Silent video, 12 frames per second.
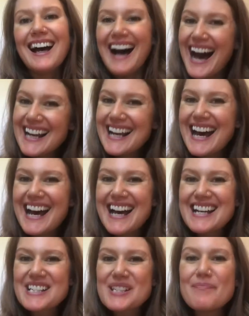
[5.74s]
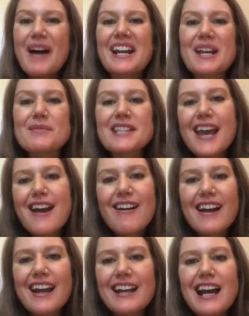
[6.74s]
Hi guys, my name is
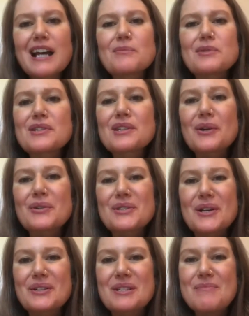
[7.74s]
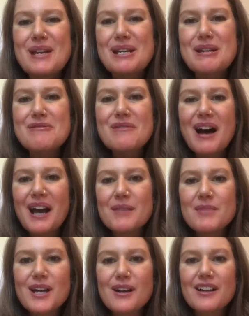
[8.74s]
Erin. I'm so stoked to meet you. I am
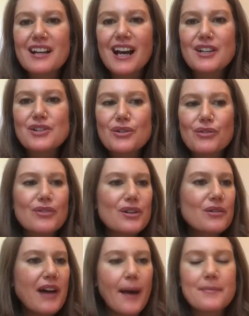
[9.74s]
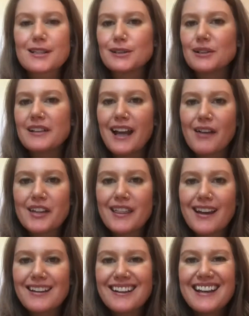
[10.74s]
here to guide you through absolutely
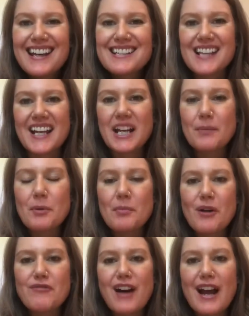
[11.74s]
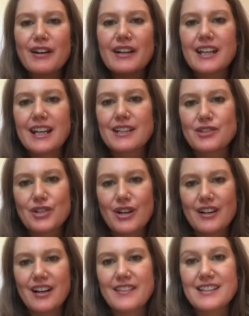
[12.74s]
everything, setting up your profile and getting
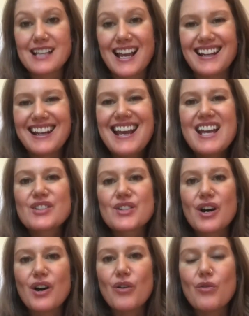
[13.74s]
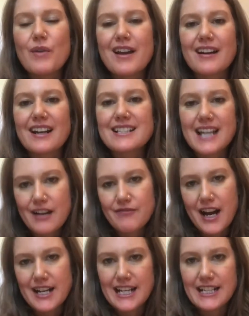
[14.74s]
started on the site. So we are going to dive
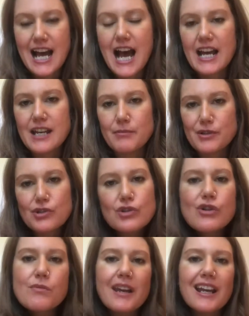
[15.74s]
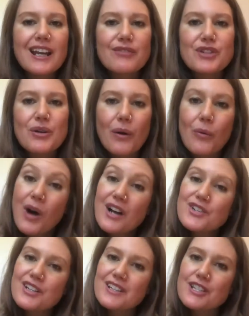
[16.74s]
right in. I am assuming if you are
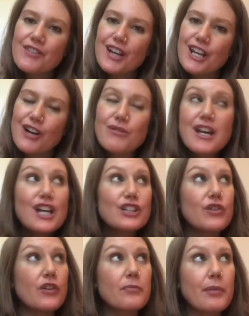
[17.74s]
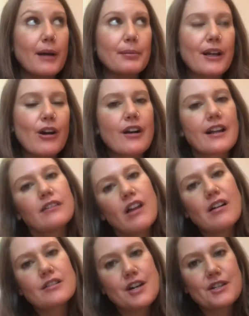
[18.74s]
watching this video, you have probably already
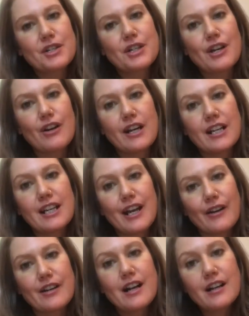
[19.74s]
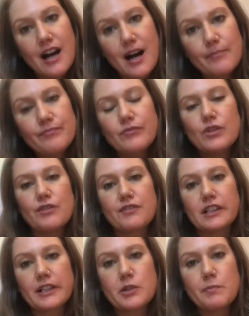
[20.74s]
logged on to curatedcare.com. You've
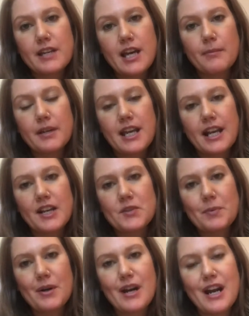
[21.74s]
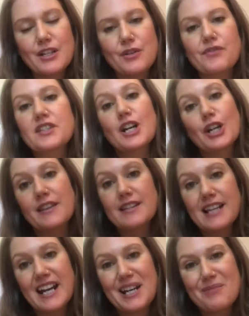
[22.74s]
clicked become a kid expert and you've started the
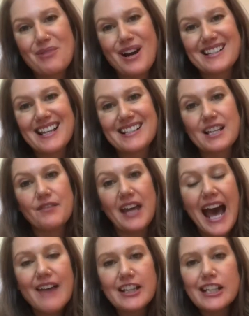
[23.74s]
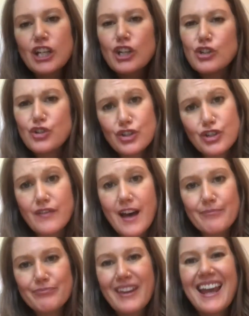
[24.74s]
sign up process. If you haven't, you should do
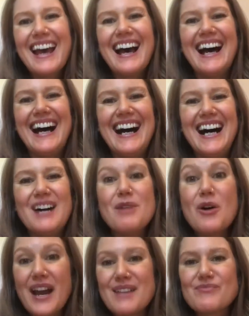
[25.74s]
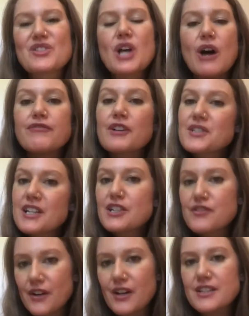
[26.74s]
that. Okay, so first
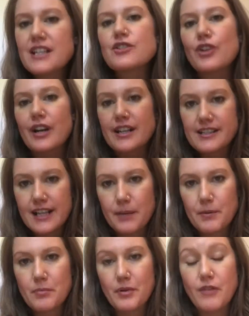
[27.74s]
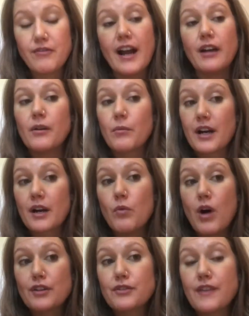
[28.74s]
things first is you're going to set up your profile and we're going to
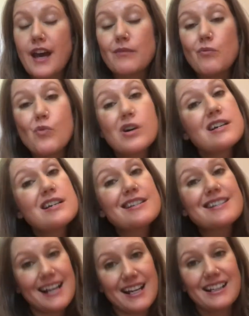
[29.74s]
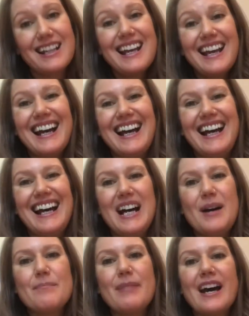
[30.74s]
walk through that in 1 second.
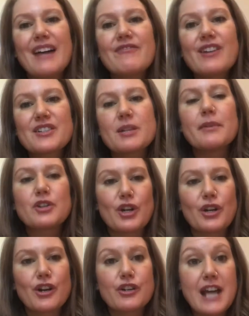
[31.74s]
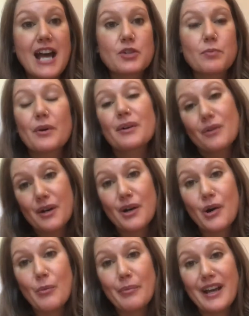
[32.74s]
But first I'm going to show you your dashboard or your
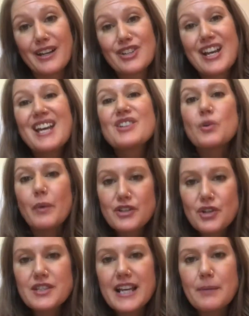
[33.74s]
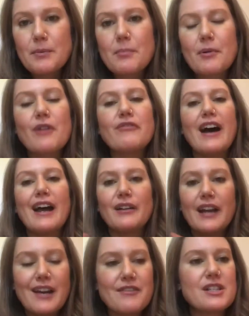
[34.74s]
homepage. So once you set up your
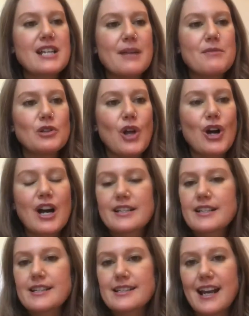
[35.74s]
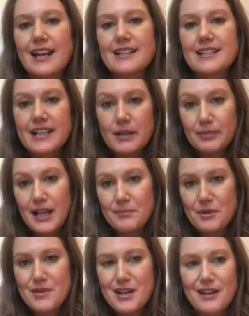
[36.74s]
profile, every time you log onto the site, it's going to plop
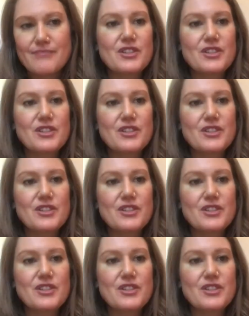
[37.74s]
you here.